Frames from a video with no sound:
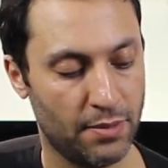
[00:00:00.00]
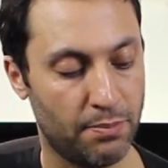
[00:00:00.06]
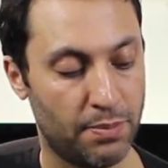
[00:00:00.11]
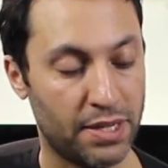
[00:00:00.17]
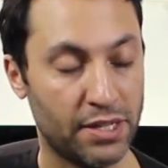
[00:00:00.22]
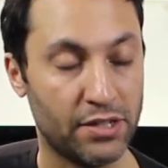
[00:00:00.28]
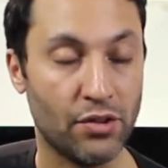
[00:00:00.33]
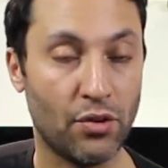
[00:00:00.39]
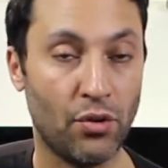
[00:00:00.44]

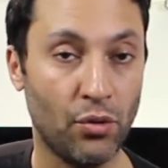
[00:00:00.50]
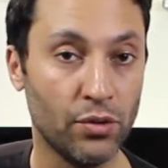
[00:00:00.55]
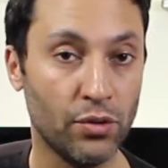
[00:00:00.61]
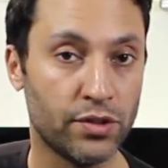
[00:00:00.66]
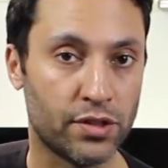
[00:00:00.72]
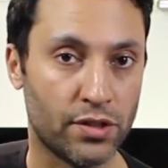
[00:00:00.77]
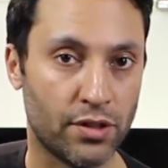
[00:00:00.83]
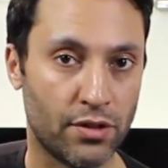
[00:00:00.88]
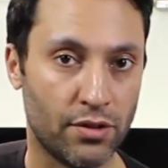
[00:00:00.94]
But it's
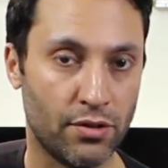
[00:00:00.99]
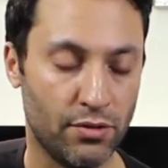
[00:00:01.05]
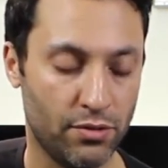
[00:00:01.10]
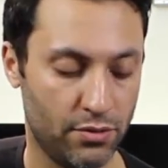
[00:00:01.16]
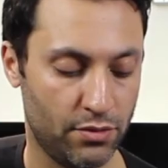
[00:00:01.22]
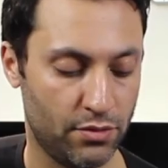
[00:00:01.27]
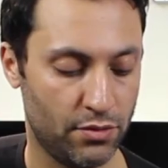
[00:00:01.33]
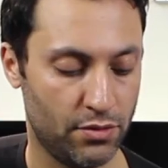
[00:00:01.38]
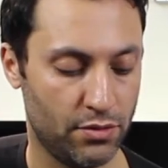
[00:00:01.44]
also,
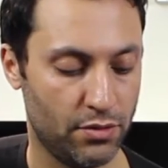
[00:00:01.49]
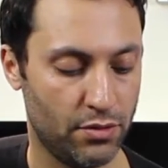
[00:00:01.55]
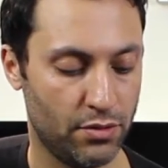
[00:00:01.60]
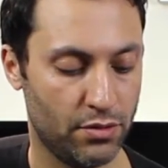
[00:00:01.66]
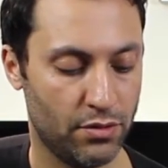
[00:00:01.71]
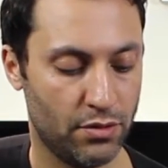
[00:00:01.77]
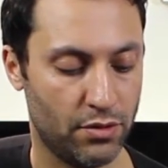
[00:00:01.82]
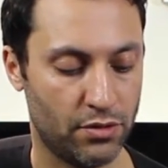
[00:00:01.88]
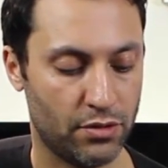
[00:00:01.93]

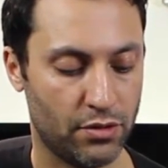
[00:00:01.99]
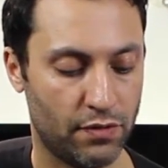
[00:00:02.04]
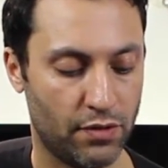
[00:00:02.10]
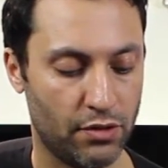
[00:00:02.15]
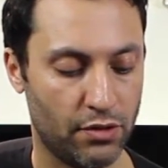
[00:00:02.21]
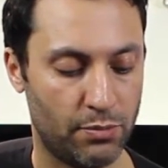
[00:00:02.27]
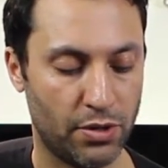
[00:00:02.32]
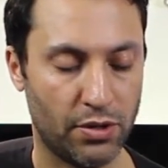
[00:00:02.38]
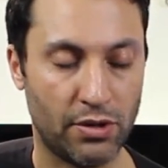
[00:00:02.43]
so if
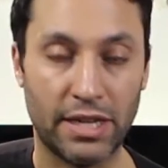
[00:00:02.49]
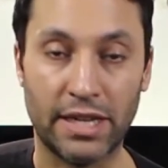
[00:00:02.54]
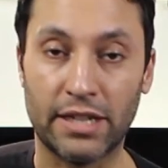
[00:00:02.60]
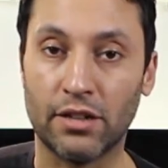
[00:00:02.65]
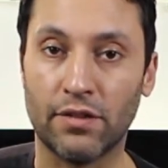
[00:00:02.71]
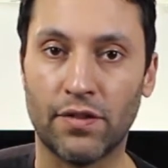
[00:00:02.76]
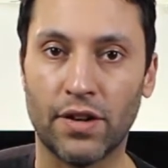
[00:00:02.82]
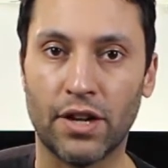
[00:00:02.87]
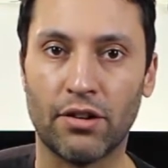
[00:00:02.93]
you put your
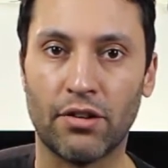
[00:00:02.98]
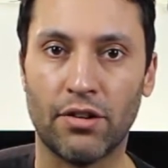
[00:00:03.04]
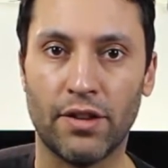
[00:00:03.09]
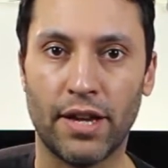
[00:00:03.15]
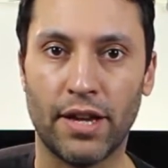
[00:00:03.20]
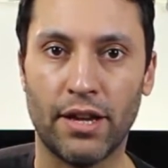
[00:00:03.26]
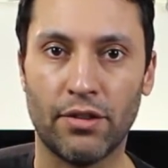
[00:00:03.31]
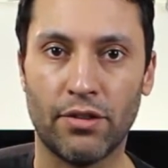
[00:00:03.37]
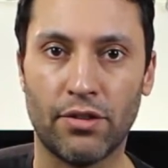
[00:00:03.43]
little finger on
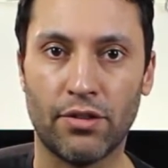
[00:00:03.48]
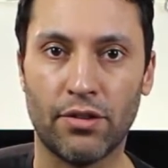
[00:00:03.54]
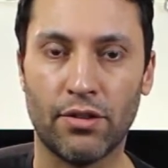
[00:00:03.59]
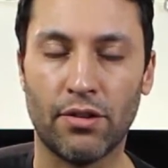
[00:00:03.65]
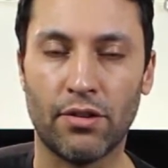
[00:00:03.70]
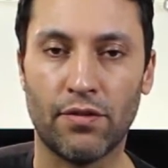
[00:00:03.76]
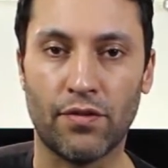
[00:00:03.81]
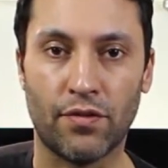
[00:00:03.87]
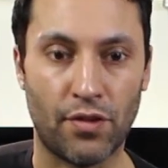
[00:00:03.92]
the 8th
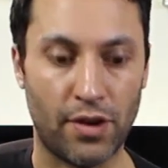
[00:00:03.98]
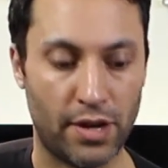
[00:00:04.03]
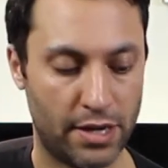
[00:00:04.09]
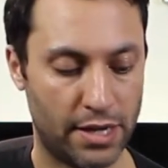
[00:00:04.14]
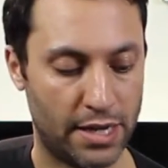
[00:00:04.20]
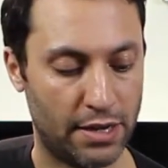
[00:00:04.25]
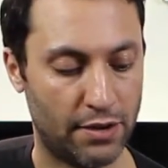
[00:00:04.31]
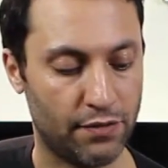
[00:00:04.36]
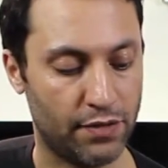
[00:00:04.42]
fret
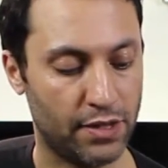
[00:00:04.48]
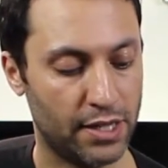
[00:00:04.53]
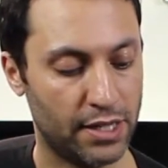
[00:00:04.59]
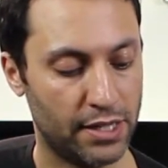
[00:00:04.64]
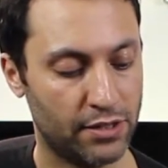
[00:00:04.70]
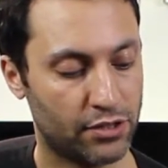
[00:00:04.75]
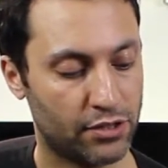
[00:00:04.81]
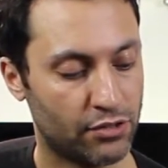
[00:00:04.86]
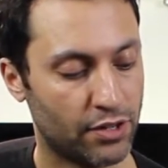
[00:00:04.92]
now of the
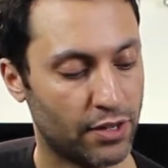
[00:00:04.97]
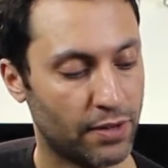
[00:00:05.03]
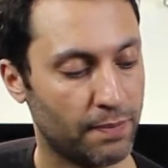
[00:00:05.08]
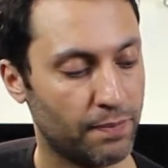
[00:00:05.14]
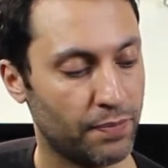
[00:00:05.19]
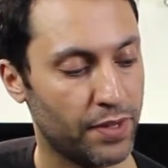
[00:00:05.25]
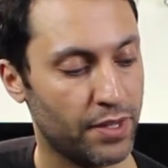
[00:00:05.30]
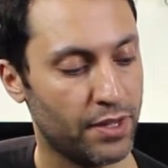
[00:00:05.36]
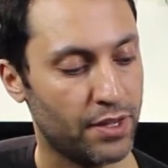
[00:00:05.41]
E
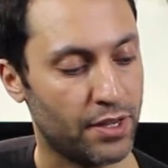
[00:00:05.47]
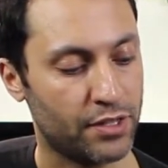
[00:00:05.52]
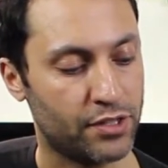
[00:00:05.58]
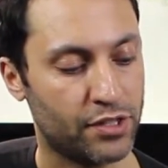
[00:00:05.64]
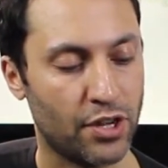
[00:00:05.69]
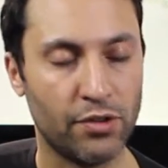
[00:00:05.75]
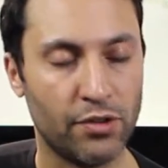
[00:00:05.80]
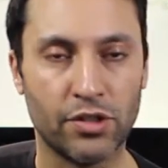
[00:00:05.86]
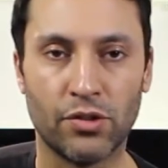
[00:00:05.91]
string, a
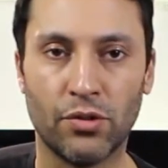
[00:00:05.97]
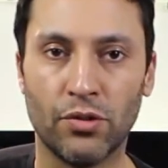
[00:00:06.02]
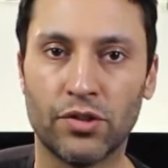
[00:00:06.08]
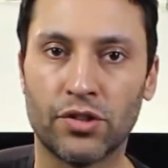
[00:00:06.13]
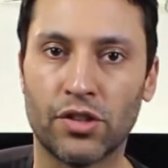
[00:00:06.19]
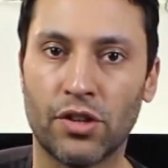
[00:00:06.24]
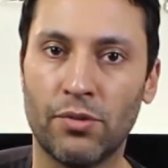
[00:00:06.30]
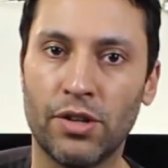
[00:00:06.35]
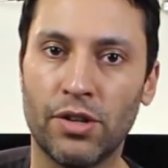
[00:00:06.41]
tone is
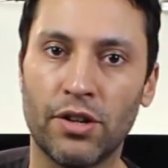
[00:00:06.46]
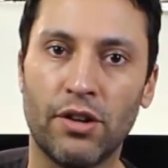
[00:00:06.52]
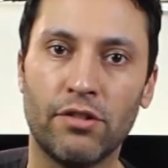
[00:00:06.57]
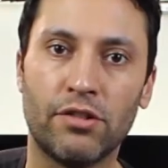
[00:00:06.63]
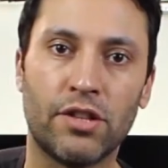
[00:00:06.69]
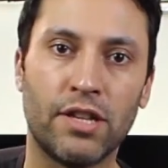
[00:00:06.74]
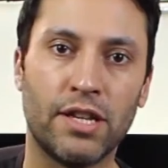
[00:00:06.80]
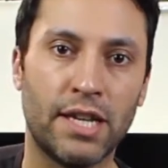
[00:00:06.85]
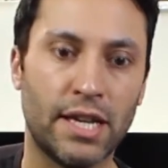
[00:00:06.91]
also when you go
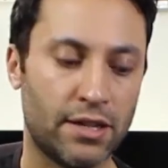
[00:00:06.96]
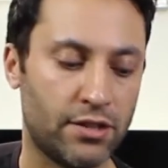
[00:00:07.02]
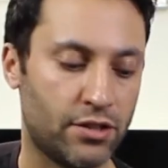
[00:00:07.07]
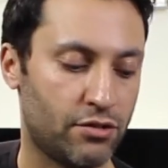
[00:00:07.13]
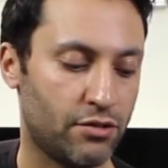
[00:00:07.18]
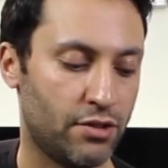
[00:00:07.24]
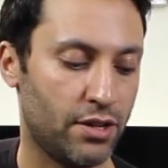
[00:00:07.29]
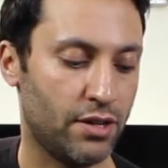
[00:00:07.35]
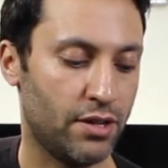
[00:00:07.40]
to the next
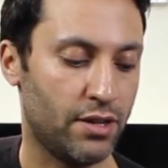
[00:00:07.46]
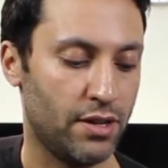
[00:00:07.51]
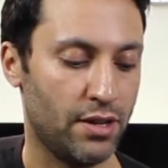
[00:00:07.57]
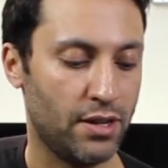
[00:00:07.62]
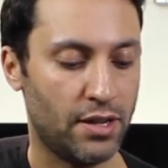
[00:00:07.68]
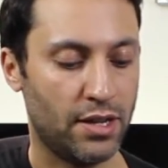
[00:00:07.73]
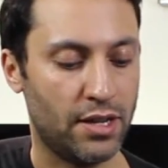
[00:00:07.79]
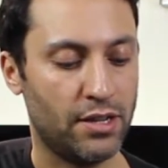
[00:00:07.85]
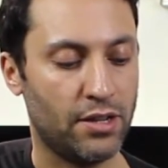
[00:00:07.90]
string
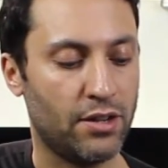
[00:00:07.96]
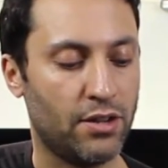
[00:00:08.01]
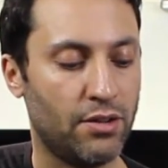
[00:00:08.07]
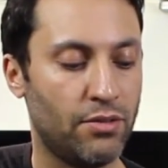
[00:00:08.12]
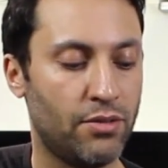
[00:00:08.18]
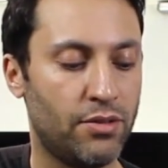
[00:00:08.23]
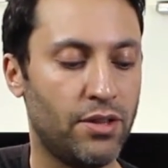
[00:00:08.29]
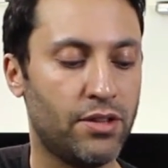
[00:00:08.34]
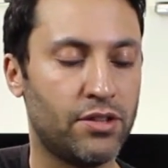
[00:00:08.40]
and you
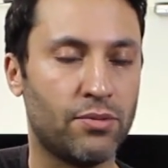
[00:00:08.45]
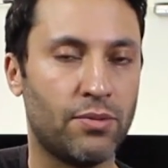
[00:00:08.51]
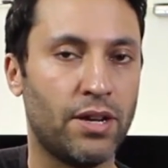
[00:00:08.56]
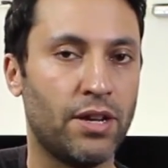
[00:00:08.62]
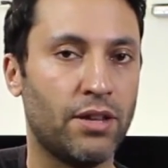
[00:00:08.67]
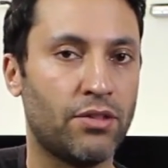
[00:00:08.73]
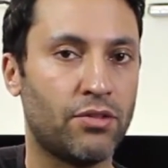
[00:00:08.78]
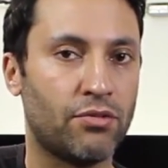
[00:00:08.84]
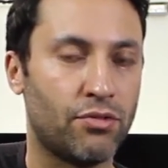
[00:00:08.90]
go this
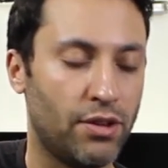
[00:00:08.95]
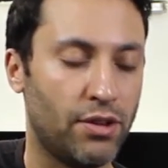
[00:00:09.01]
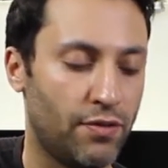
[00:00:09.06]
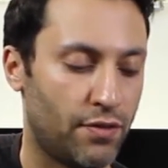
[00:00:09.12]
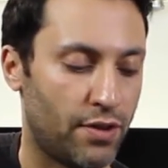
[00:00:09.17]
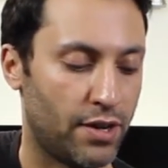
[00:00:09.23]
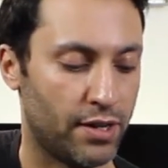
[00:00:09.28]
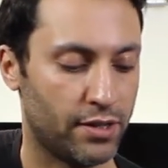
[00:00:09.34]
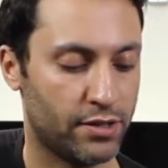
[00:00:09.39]
way 3
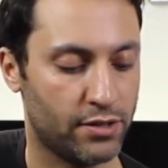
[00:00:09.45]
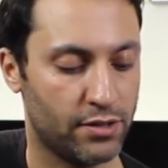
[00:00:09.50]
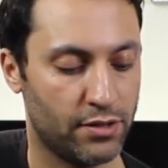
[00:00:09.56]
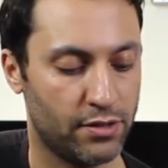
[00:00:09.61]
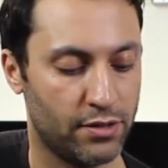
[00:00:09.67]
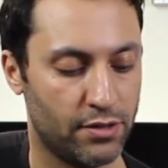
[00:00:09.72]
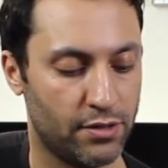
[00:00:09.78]
frets.